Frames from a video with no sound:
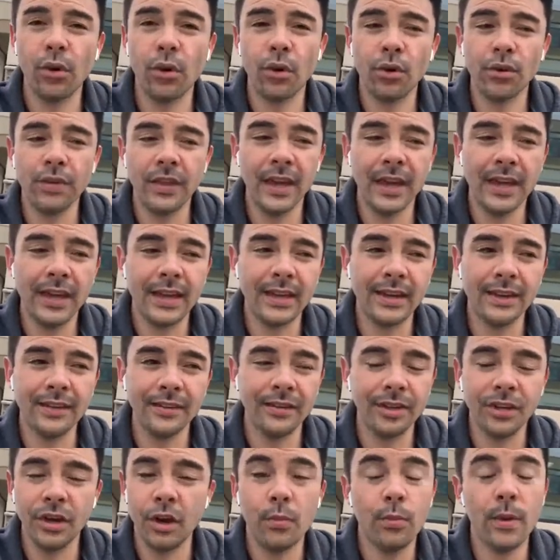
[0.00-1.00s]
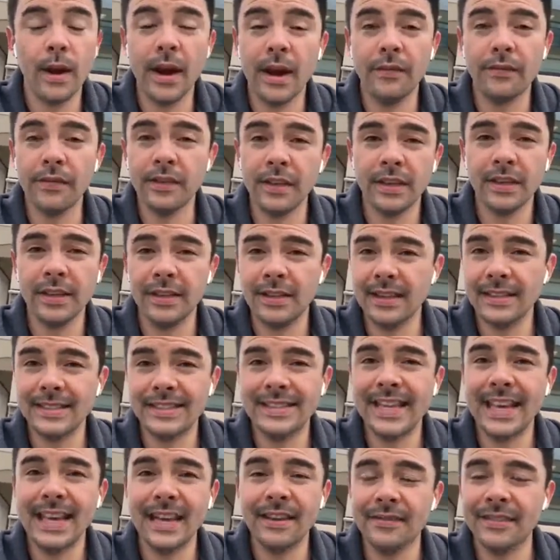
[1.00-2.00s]
or they could, you know, whatever the
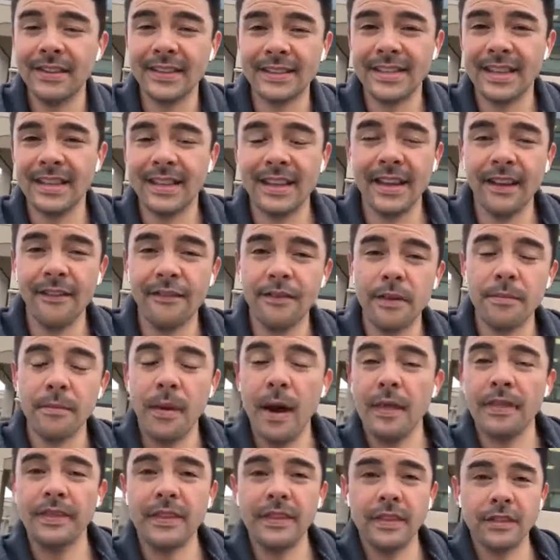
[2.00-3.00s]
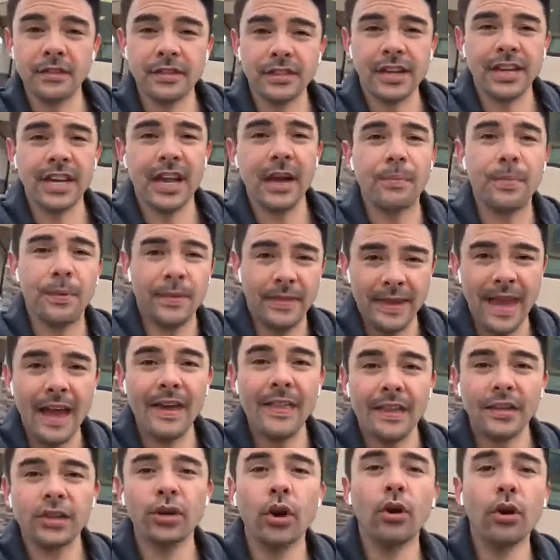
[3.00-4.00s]
incentive is of the month that they're signing up with. Yeah,
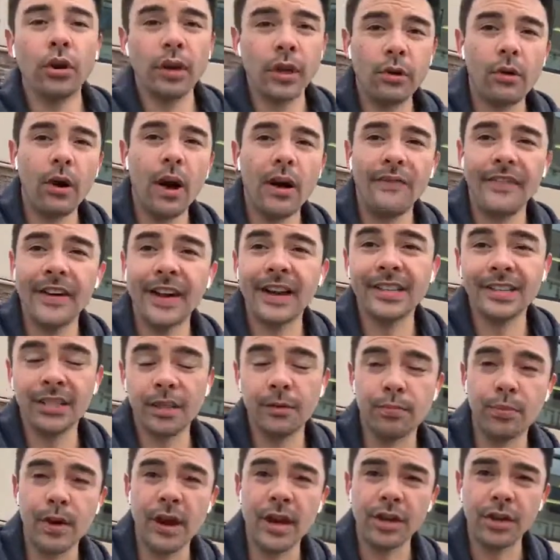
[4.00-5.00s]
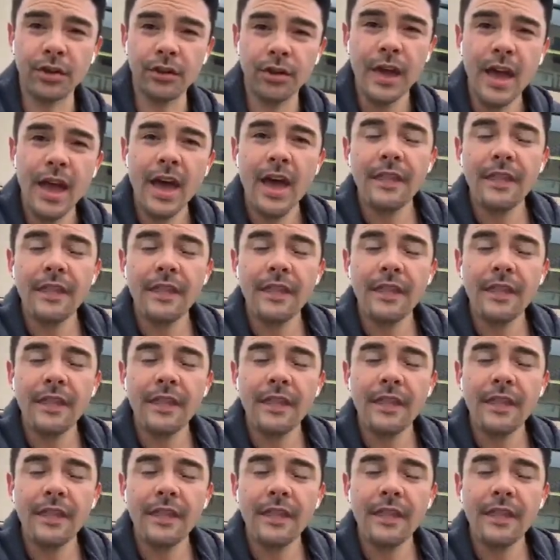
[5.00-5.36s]
they totally qualify because they're brand new.